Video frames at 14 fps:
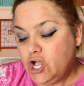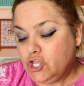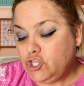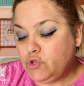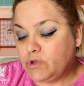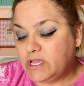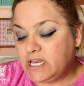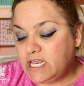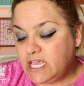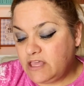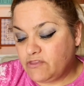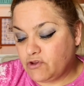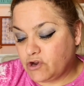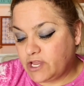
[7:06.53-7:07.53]
You can
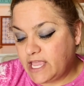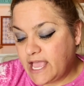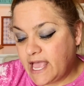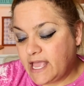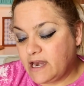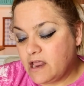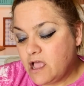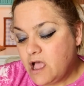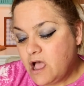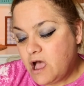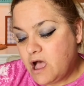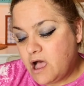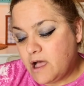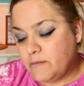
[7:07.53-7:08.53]
either get
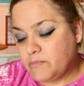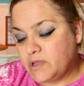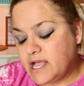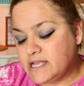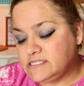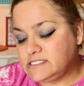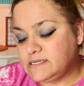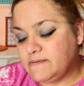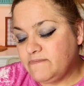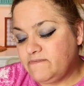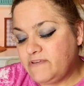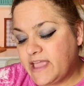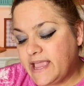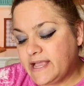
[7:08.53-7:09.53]
um,
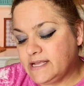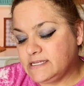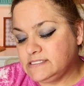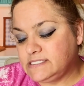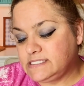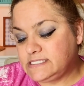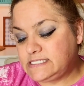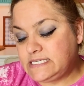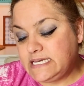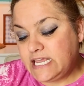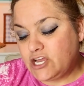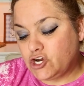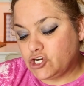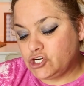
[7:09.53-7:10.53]
custom Vans
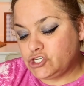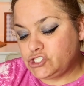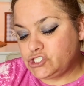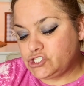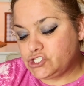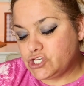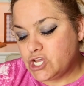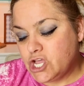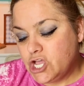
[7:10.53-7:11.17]
sneakers,